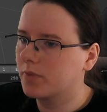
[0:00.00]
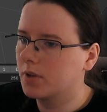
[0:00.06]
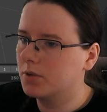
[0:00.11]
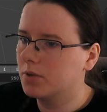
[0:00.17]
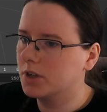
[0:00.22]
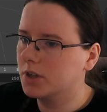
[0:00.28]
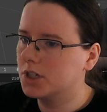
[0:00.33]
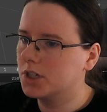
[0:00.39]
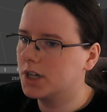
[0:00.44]

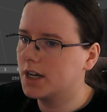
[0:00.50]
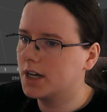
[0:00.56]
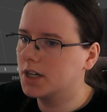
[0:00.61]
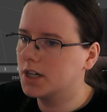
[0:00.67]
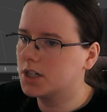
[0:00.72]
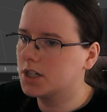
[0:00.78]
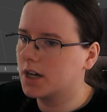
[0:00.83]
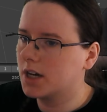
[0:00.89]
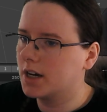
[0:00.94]
we're going to
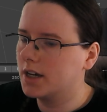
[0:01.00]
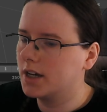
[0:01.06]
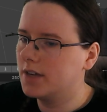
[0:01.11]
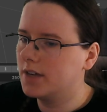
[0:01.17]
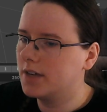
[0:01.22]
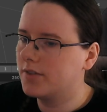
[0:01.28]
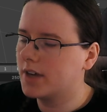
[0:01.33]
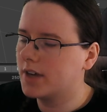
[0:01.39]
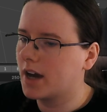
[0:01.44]
change our
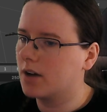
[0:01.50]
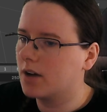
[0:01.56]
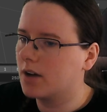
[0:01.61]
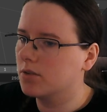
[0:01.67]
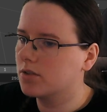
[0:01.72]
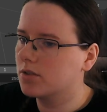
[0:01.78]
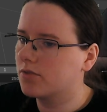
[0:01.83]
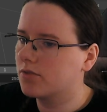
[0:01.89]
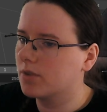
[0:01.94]
EV
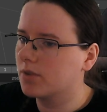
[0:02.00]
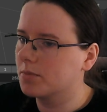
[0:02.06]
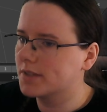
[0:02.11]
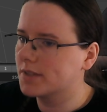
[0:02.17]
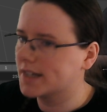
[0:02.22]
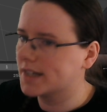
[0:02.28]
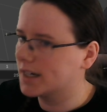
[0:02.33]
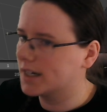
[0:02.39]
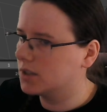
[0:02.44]
out from
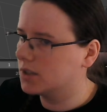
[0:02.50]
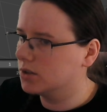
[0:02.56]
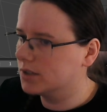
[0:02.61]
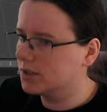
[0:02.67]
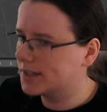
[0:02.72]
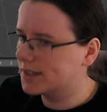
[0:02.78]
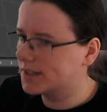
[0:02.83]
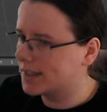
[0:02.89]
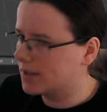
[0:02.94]

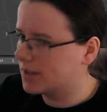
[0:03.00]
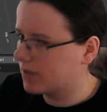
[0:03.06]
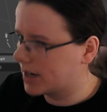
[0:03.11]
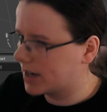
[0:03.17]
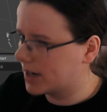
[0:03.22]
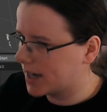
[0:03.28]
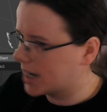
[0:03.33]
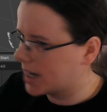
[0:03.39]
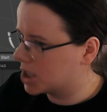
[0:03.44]
cycles in the
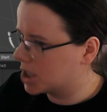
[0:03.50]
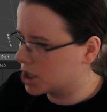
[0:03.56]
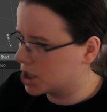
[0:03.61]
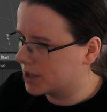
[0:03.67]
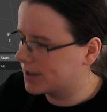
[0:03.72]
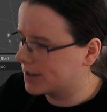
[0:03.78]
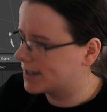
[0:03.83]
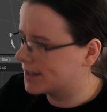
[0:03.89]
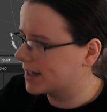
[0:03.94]
render engine
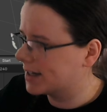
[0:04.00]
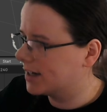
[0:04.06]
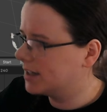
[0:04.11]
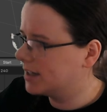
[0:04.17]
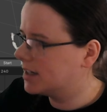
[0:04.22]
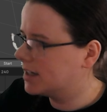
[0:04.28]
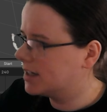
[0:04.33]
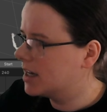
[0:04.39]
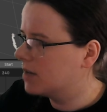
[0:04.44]
at the
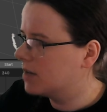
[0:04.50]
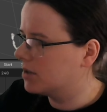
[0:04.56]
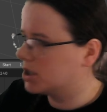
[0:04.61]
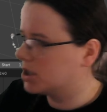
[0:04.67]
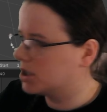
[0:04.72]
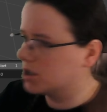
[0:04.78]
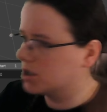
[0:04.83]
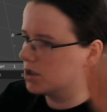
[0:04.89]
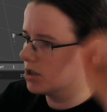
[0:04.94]
side, which
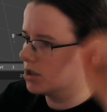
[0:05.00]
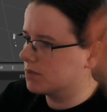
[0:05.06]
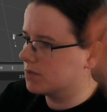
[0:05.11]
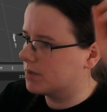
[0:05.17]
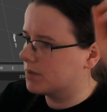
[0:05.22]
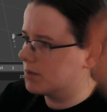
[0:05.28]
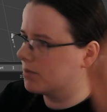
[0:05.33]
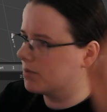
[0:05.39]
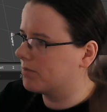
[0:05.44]
should just
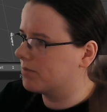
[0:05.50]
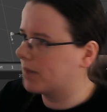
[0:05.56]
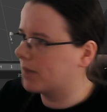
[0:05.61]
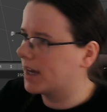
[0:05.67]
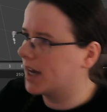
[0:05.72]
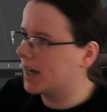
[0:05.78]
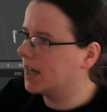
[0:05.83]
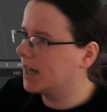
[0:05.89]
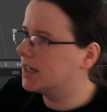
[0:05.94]
be above my
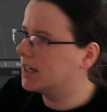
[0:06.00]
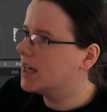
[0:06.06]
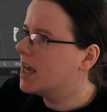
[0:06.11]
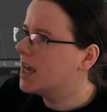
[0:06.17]
head.